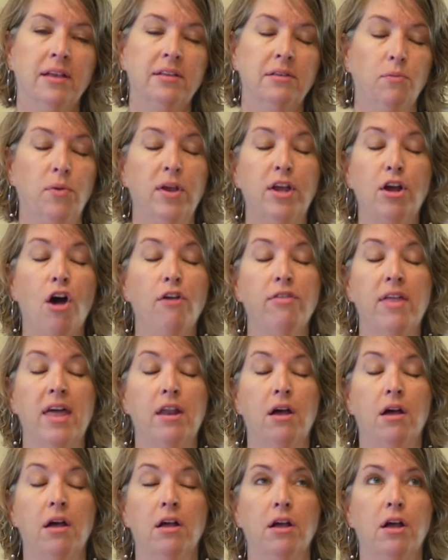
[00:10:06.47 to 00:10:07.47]
We call that
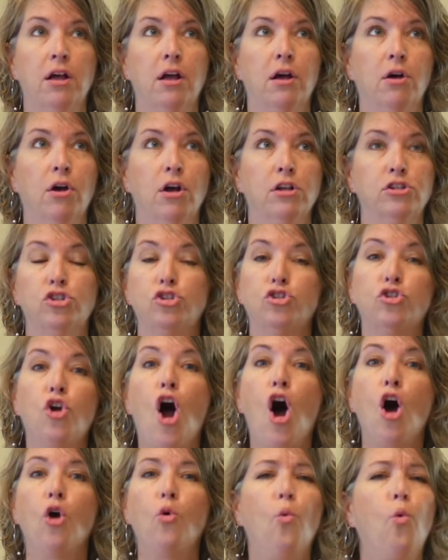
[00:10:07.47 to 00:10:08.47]
a
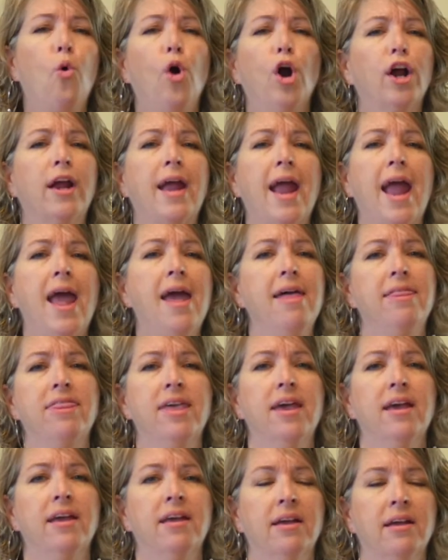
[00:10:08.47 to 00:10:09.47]
strong work
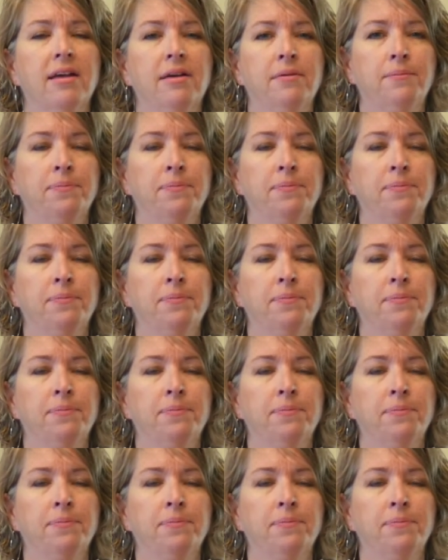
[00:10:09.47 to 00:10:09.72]
ethic.